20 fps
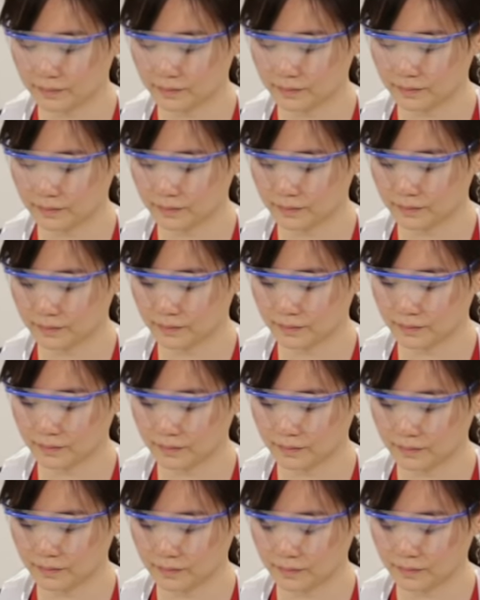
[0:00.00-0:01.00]

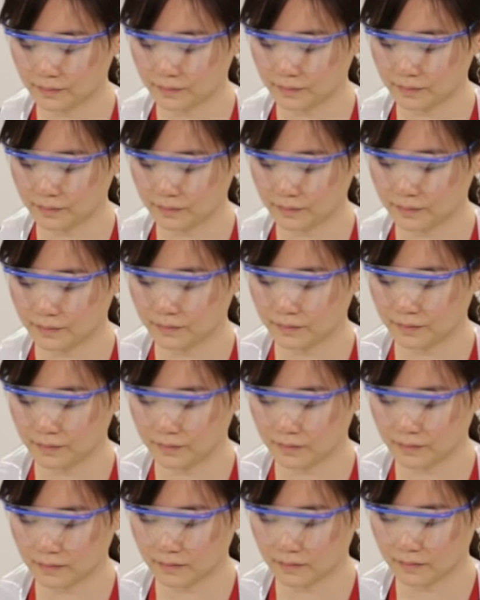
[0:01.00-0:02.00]

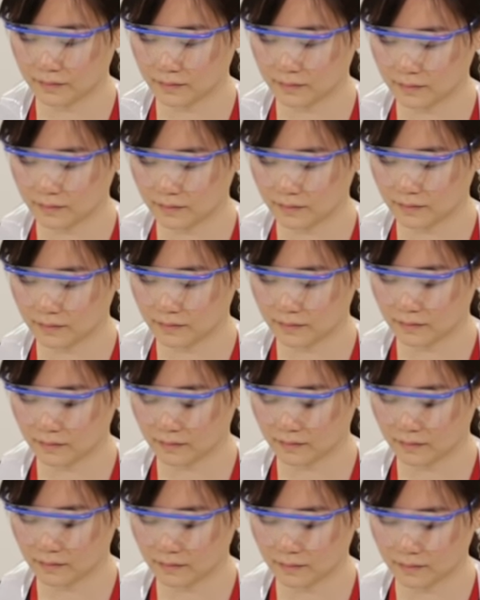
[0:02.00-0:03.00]

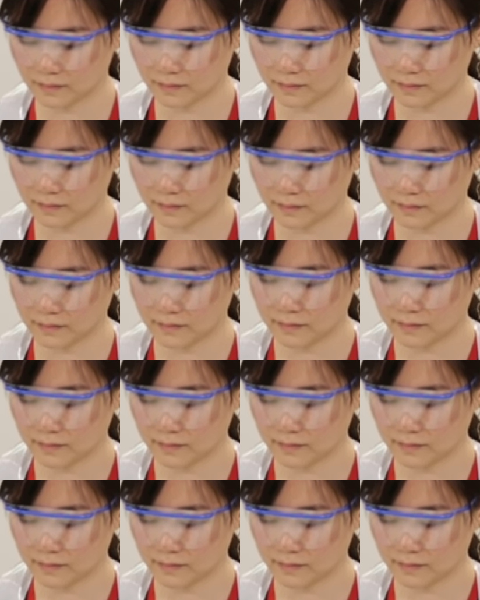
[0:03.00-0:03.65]
The person shown says nothing.